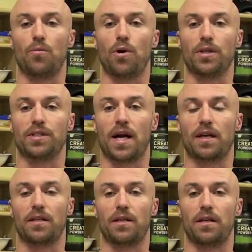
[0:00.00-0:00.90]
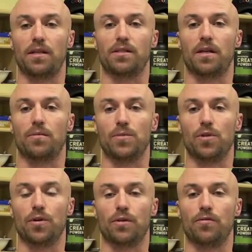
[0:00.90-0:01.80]
what exactly it is that I'm
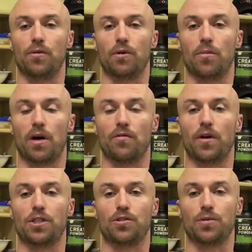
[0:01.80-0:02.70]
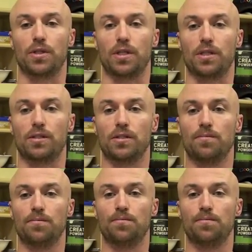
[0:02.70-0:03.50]
doing for myofascial release.